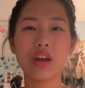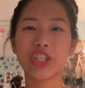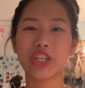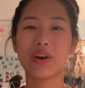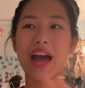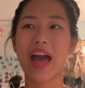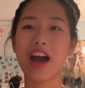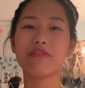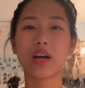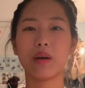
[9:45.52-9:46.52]
So I
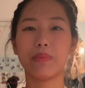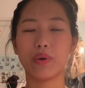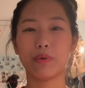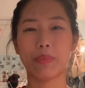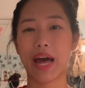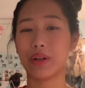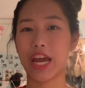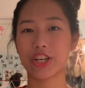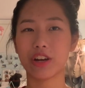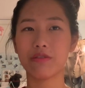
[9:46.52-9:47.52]
have a couple of Bio
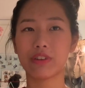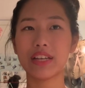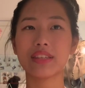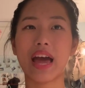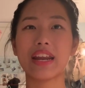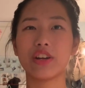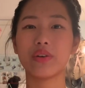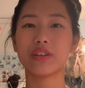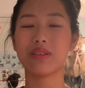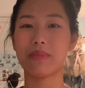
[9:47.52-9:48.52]
HL friends, and I
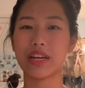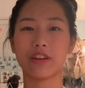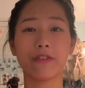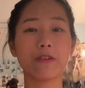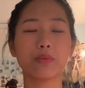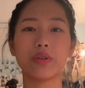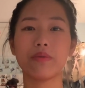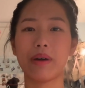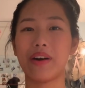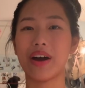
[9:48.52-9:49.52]
noticed the main difference
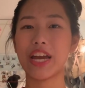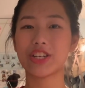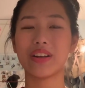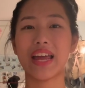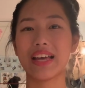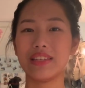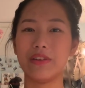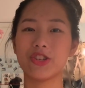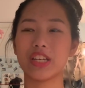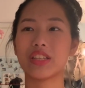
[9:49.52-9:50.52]
between Bio HL and SL
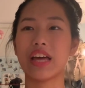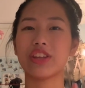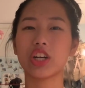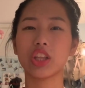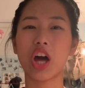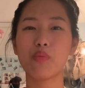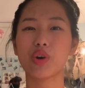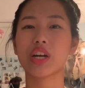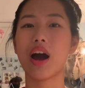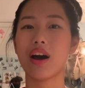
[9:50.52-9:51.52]
is just that there are a lot
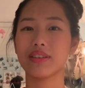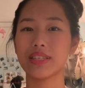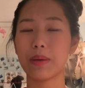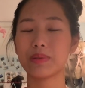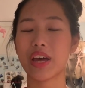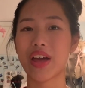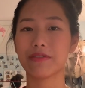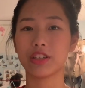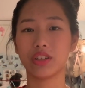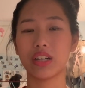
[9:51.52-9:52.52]
more concepts that you
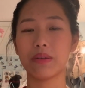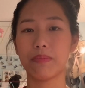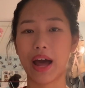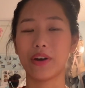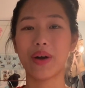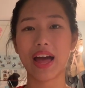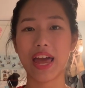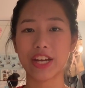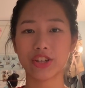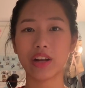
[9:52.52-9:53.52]
have to learn in Bio
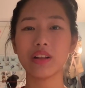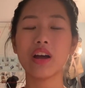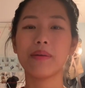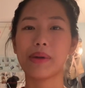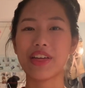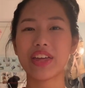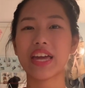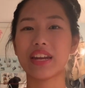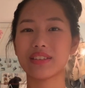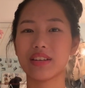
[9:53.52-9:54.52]
HL, but I think
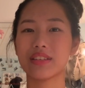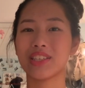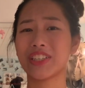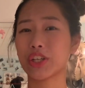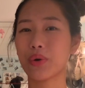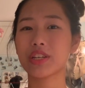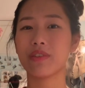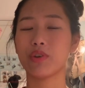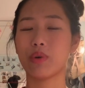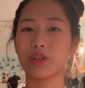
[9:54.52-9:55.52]
it is a necessary course
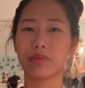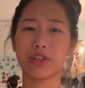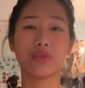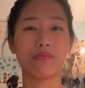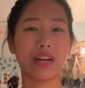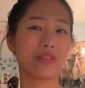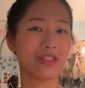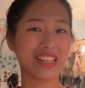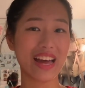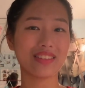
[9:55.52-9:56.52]
if you want to pursue medical
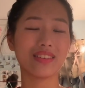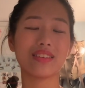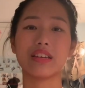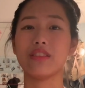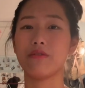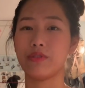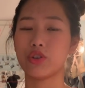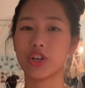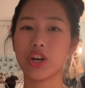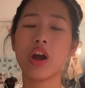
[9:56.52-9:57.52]
sciences in the
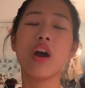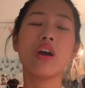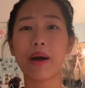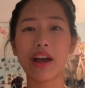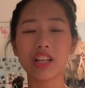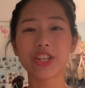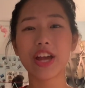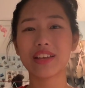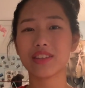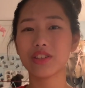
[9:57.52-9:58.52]
future. Biology
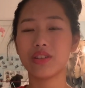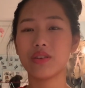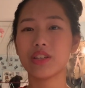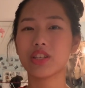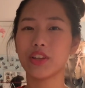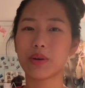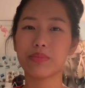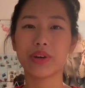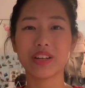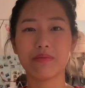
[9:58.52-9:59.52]
SL students learn
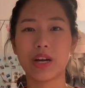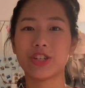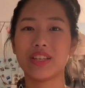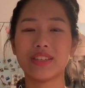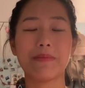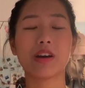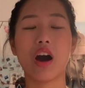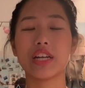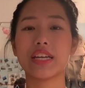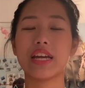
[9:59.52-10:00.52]
pretty much the same
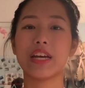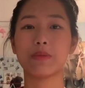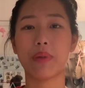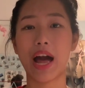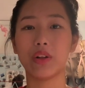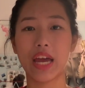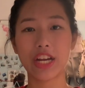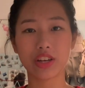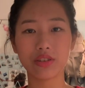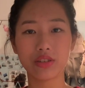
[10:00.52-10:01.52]
content as Bio
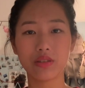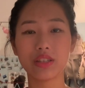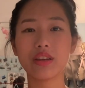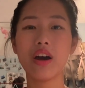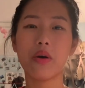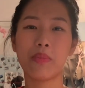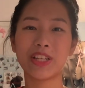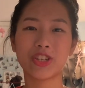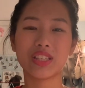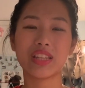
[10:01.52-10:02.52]
HL students, but
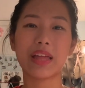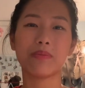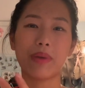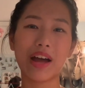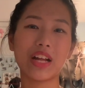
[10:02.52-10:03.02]
it's just that the Bio